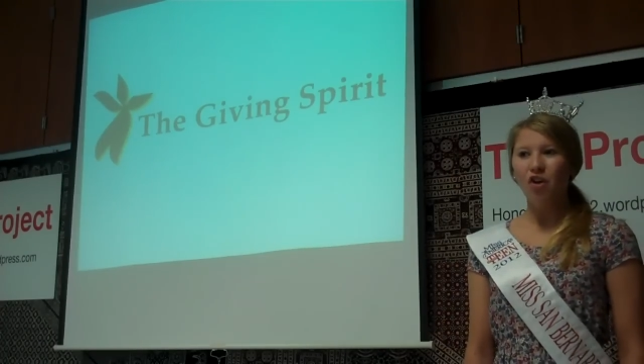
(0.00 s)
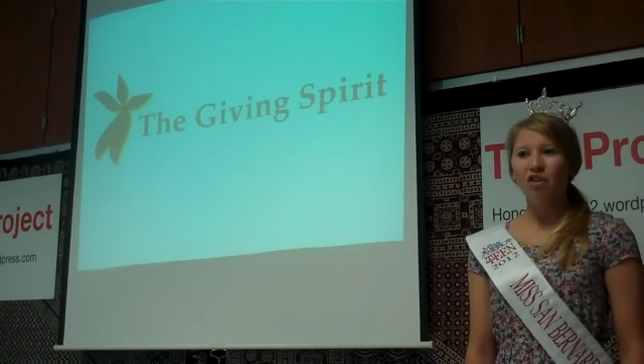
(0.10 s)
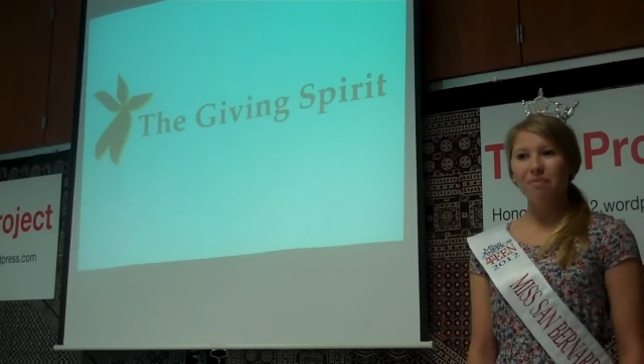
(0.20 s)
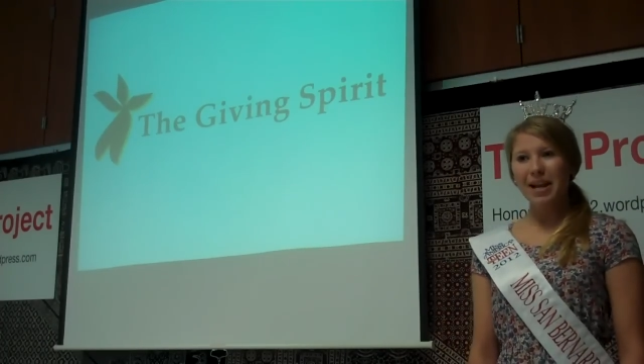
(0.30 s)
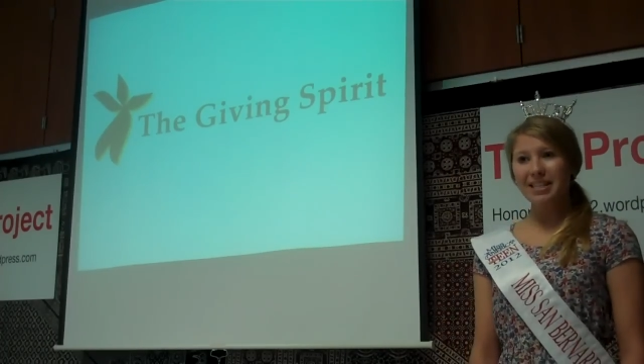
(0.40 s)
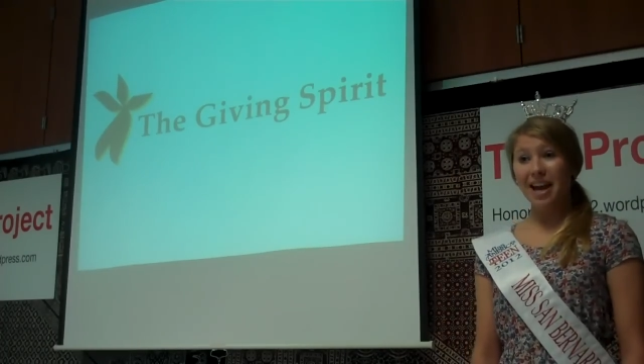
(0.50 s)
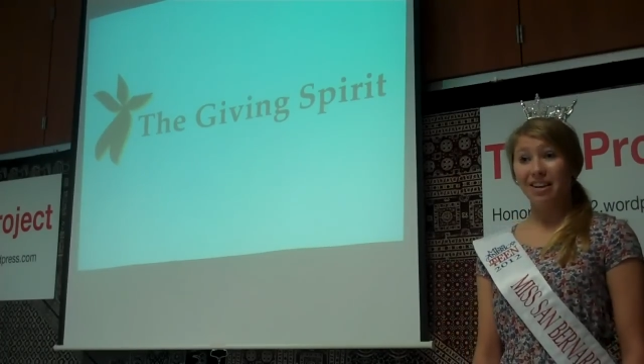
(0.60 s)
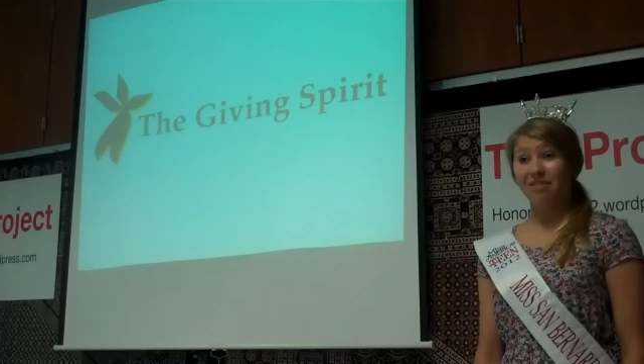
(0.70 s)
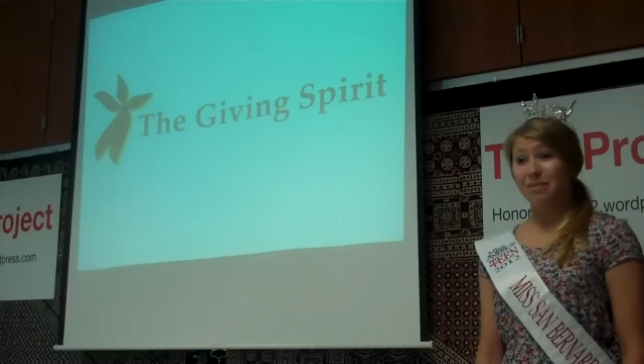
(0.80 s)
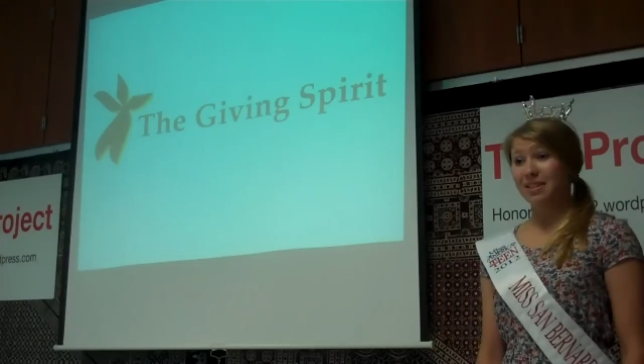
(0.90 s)
With my
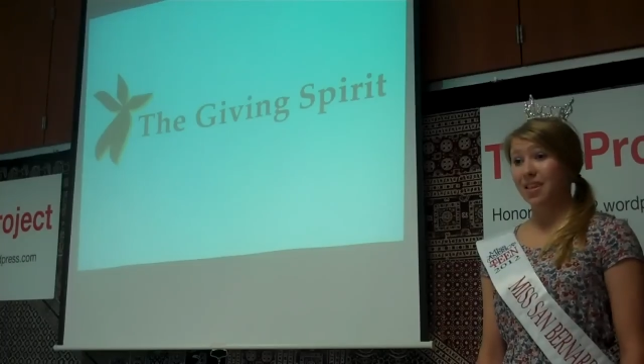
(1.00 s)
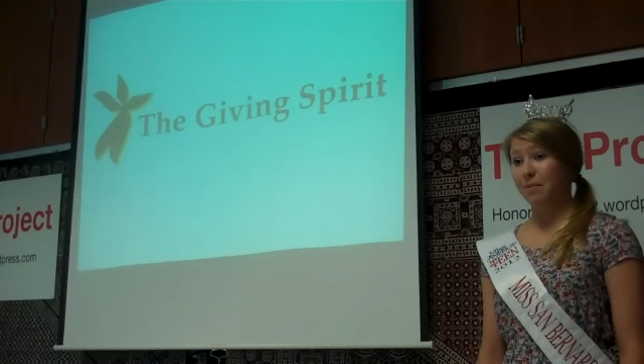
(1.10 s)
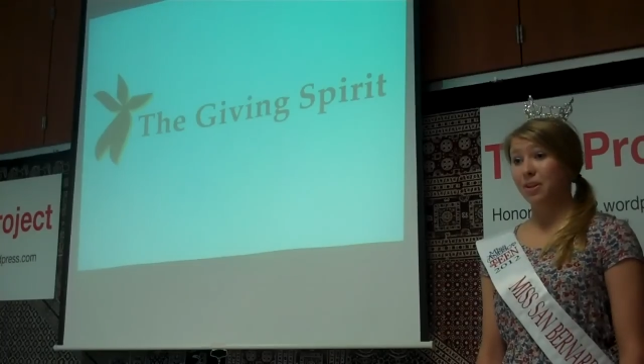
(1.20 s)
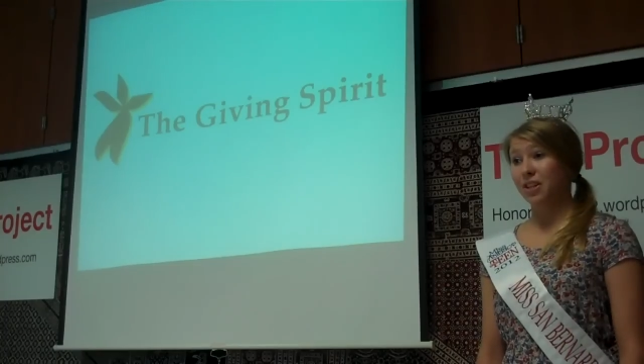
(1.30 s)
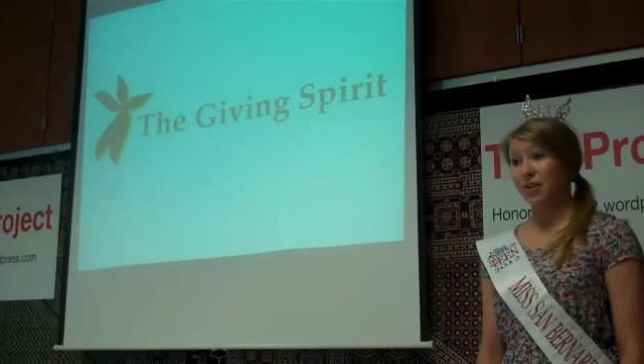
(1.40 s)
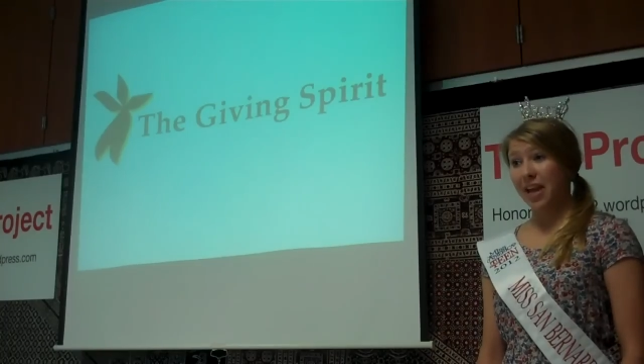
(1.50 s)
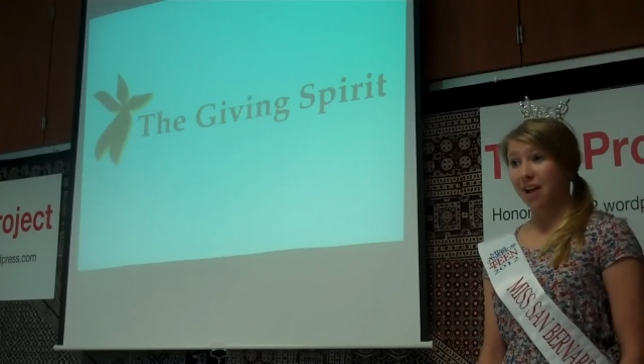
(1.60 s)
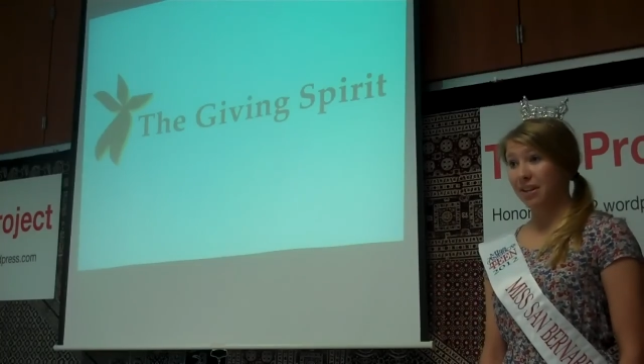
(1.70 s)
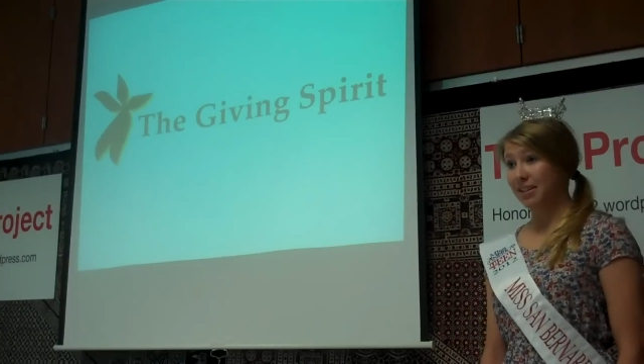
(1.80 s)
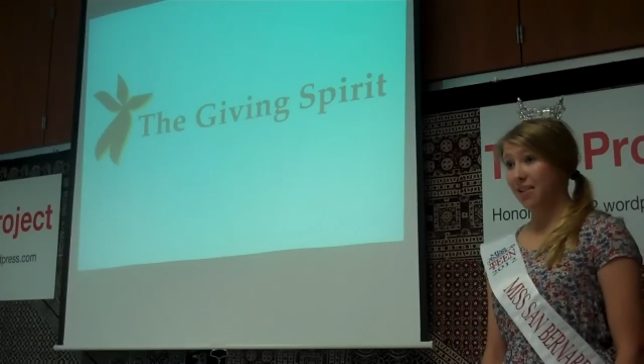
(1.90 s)
title of Miss San Bernardino
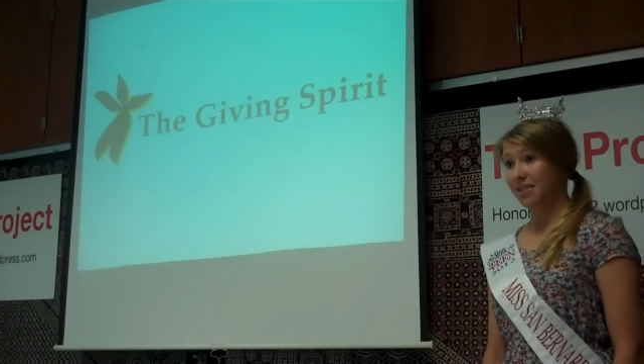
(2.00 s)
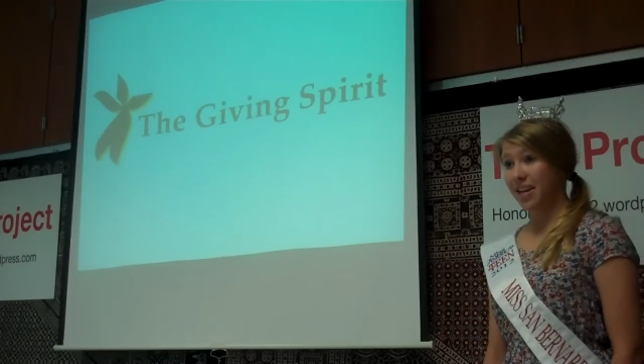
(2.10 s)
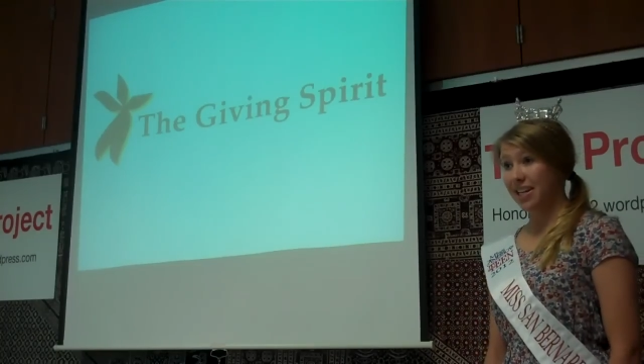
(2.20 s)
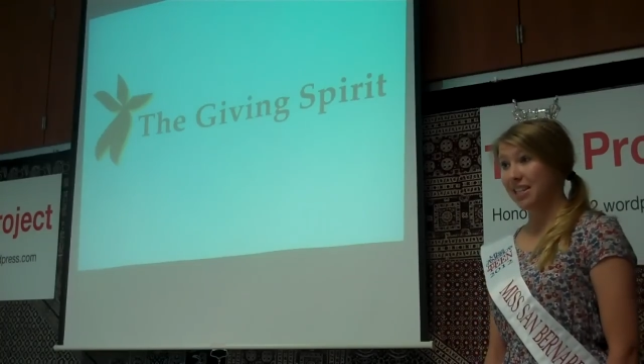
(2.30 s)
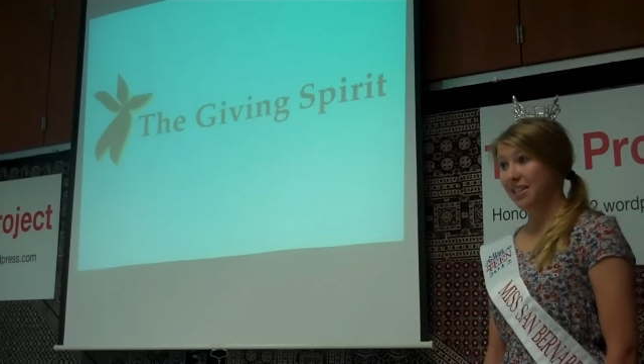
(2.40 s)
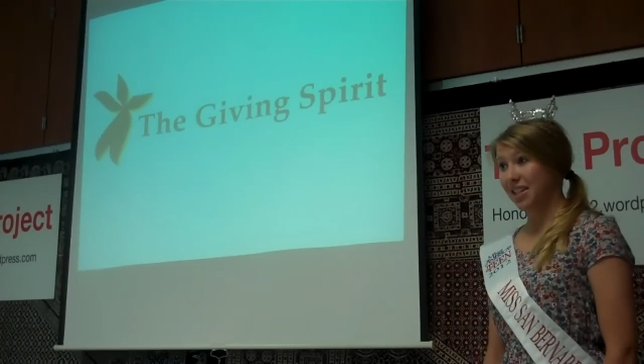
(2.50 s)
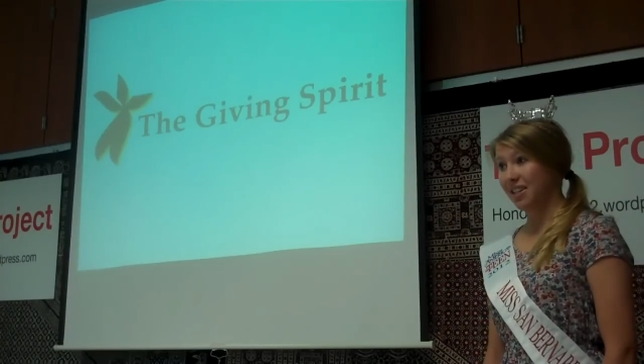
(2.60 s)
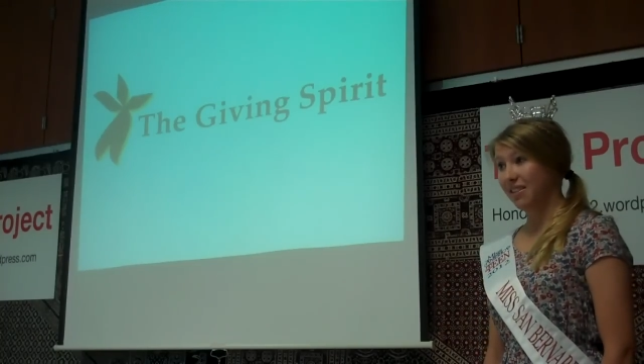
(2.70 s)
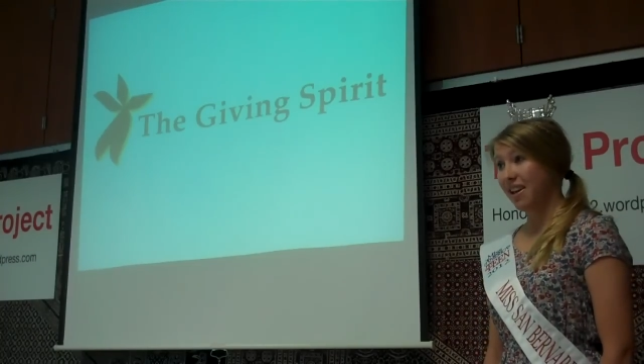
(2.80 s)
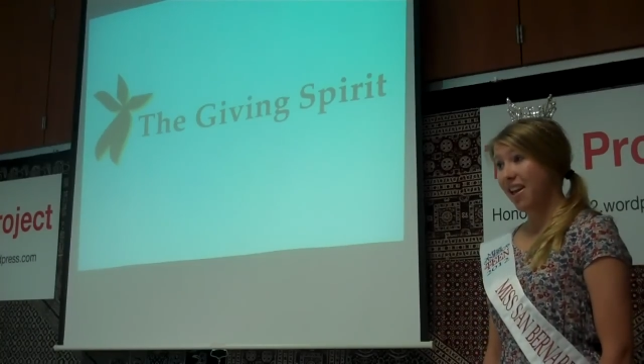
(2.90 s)
County's Outstanding Teen,